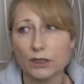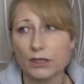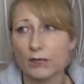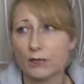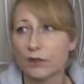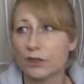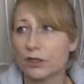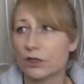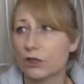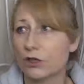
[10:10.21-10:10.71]
There
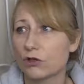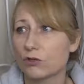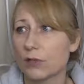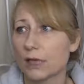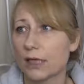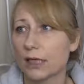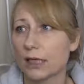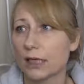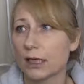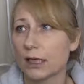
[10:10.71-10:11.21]
was too
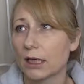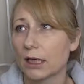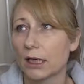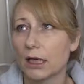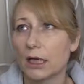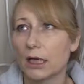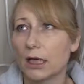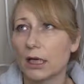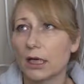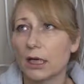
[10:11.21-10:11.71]
many.
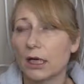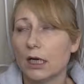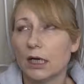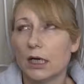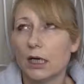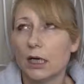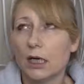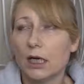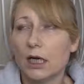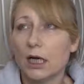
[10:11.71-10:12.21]

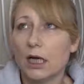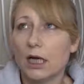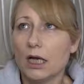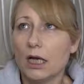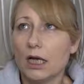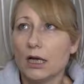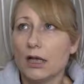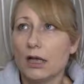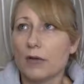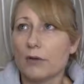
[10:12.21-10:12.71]

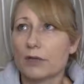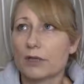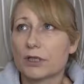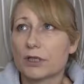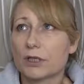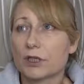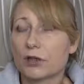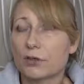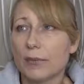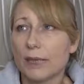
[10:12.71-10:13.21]
There was
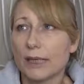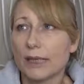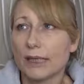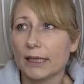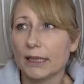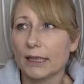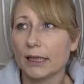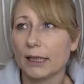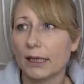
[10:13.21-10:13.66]
too many.